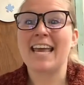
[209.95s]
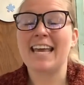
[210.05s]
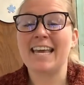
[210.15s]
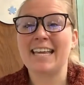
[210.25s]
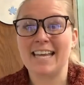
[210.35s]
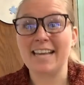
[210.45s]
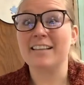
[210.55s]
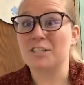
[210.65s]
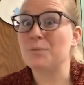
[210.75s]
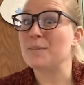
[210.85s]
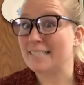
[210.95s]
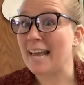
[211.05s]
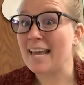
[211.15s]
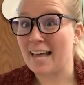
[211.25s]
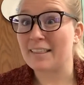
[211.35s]
In English, we
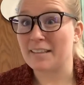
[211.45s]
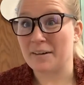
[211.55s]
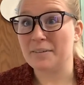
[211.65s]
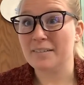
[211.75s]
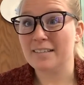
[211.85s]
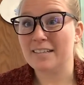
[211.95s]
say hello.